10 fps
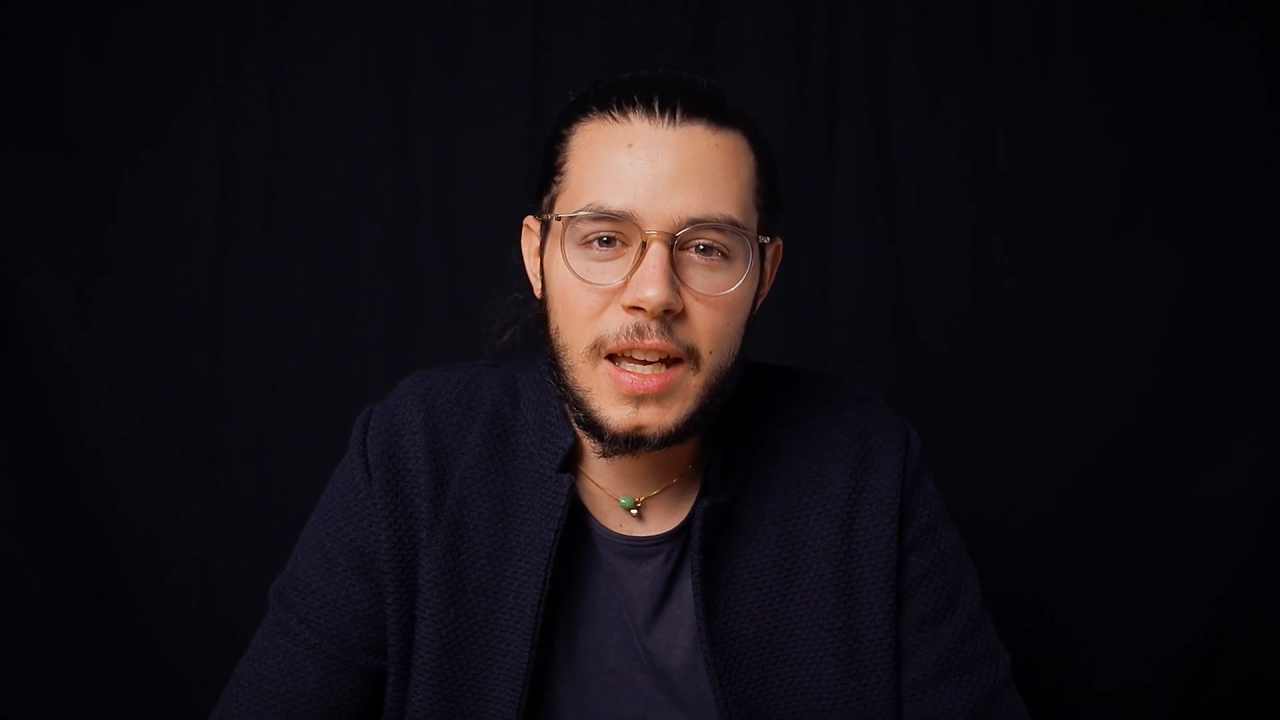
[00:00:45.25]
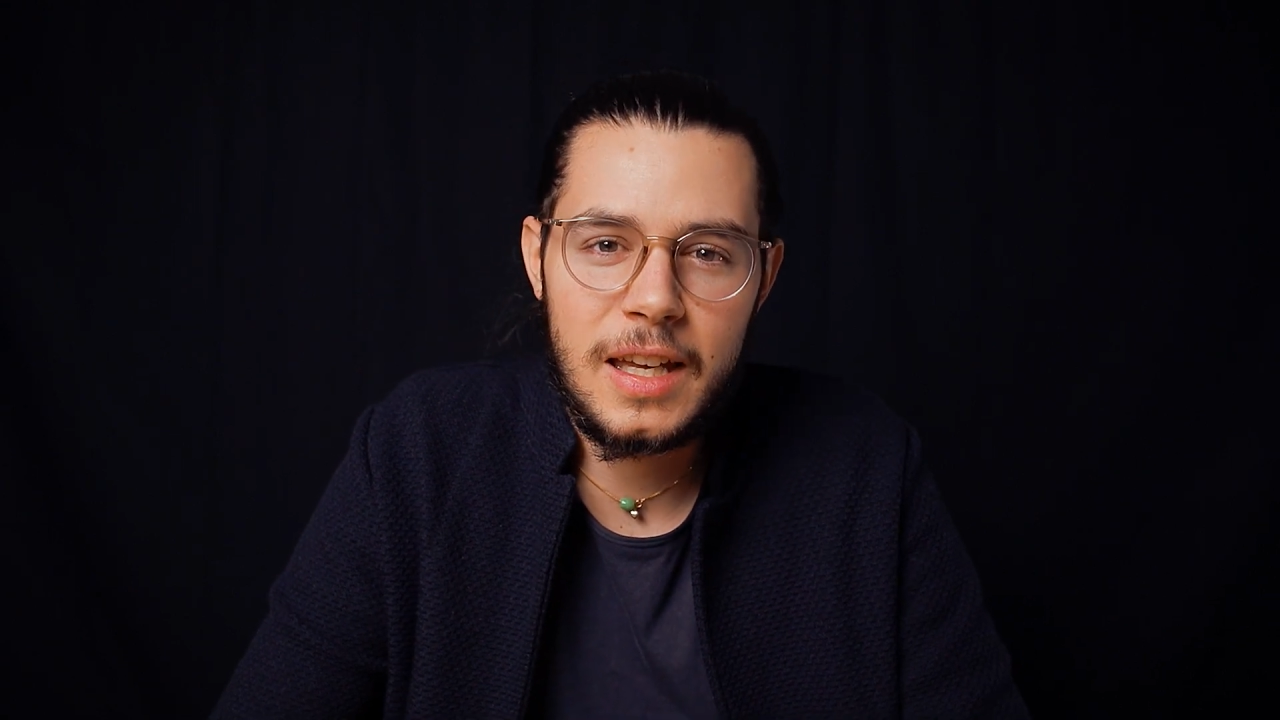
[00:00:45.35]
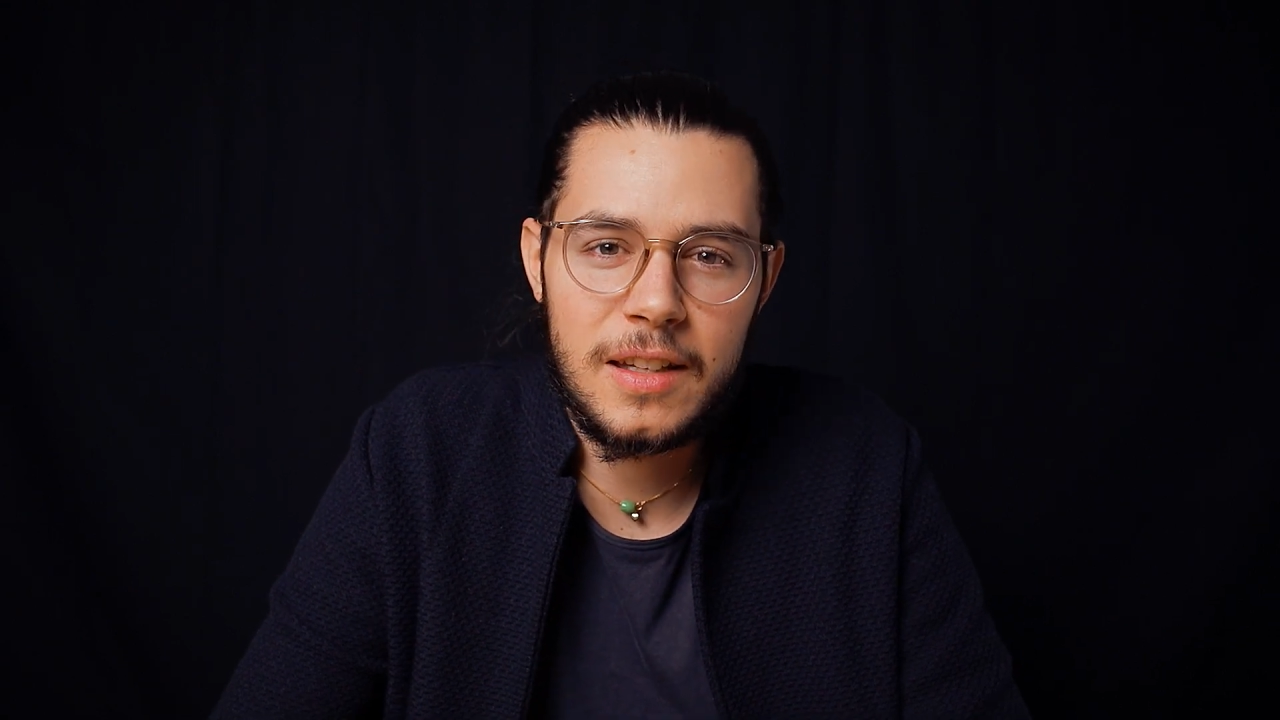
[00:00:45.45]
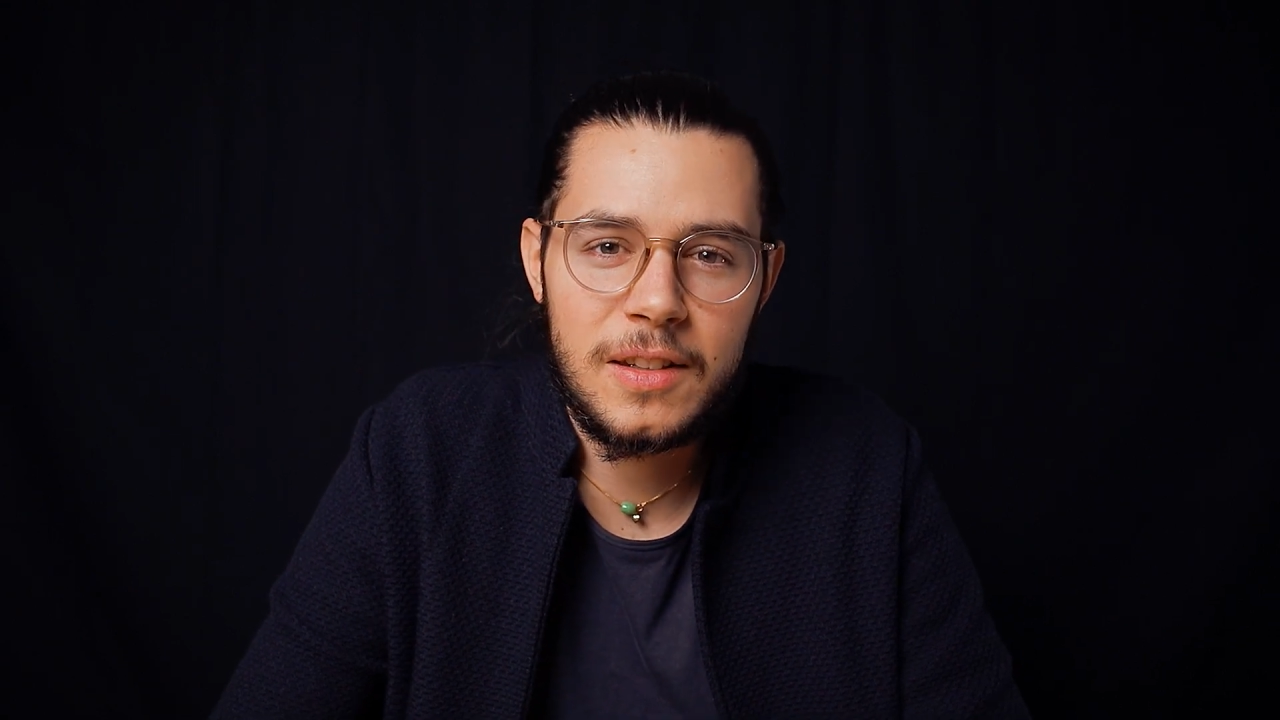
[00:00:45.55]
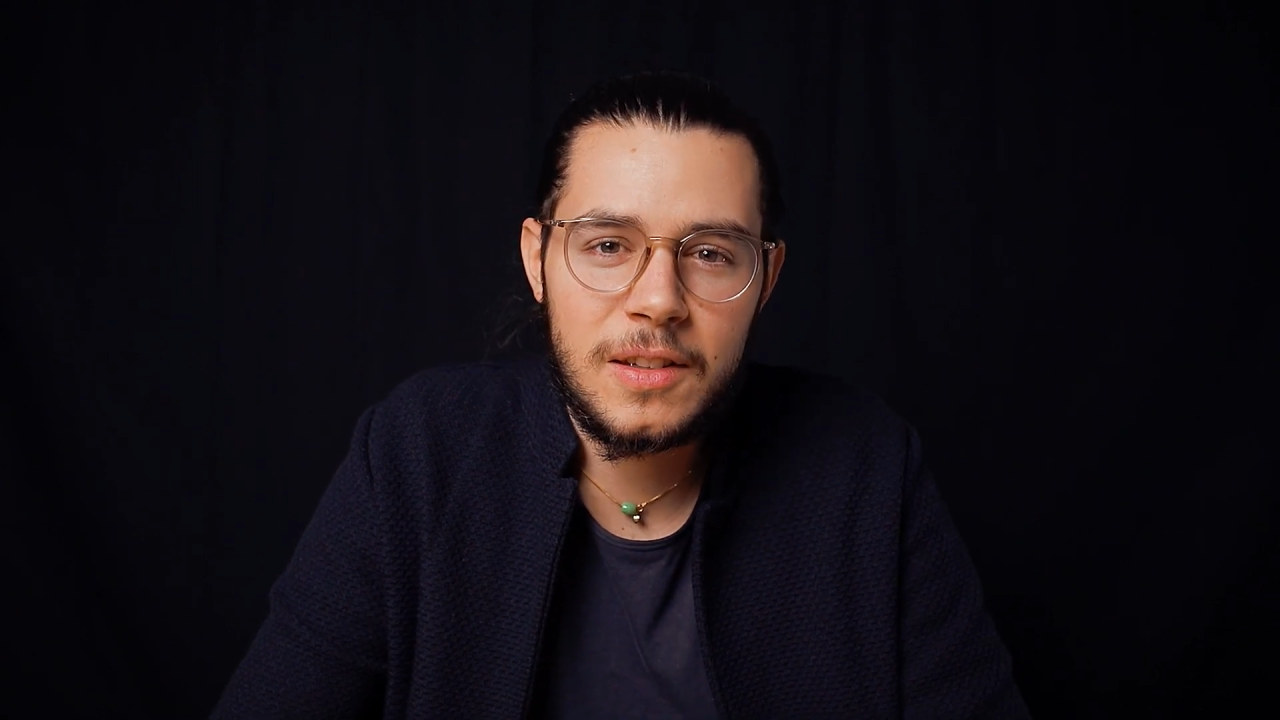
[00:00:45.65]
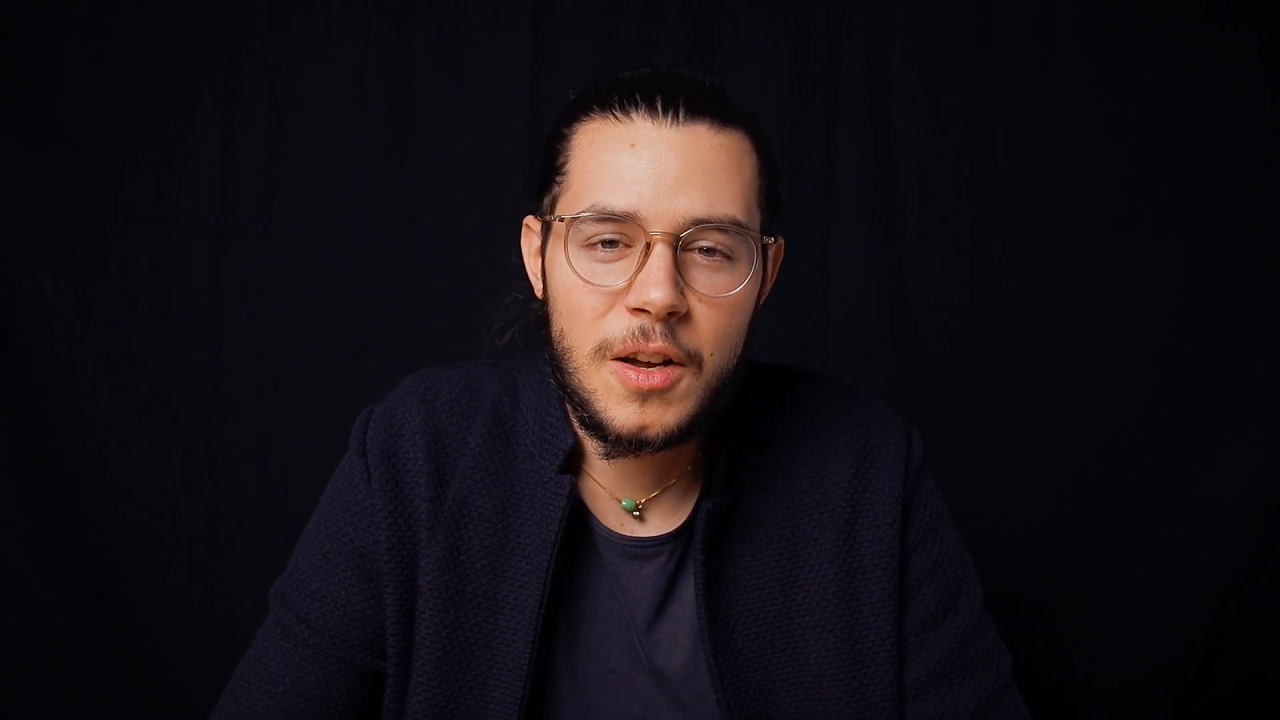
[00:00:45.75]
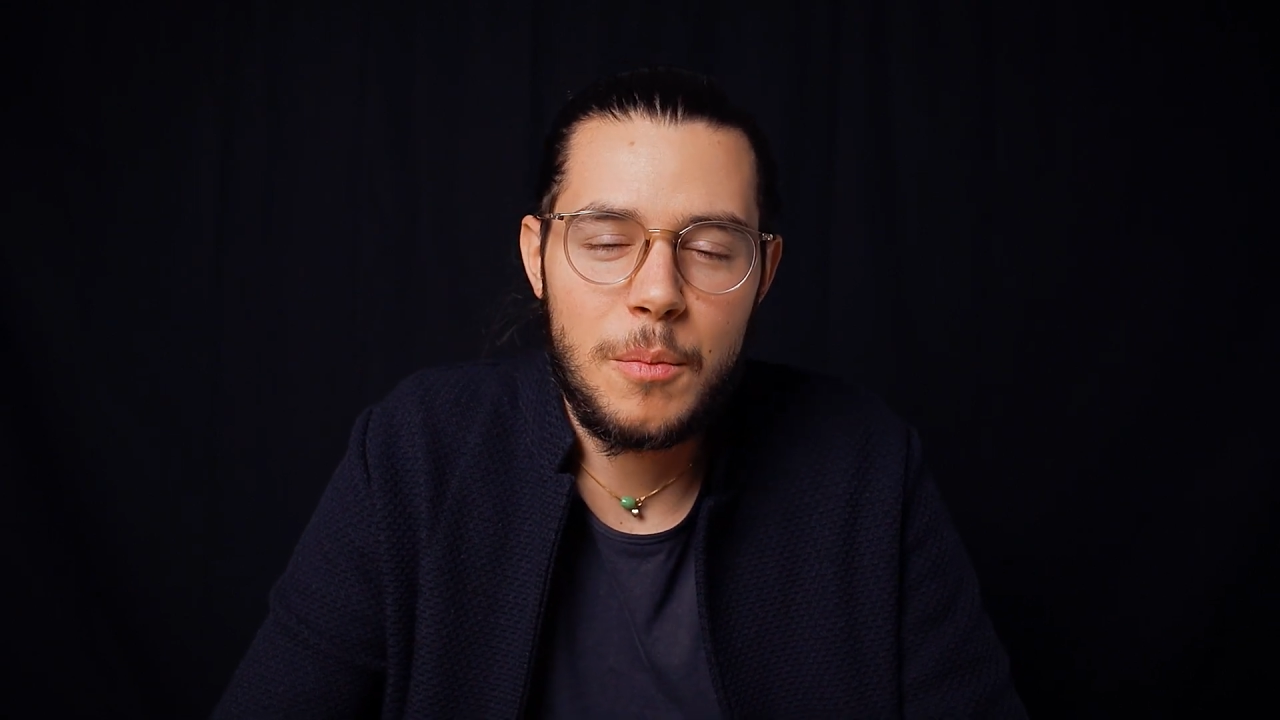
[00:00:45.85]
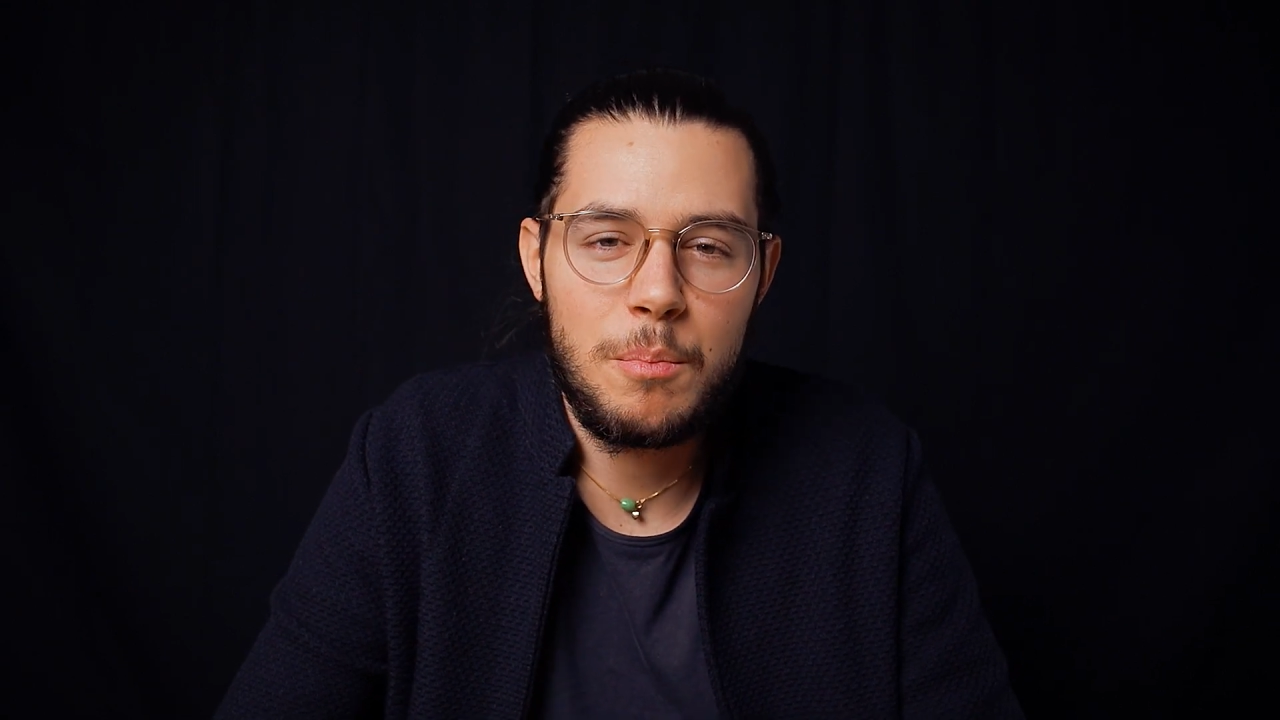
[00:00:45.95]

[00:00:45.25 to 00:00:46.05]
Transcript: is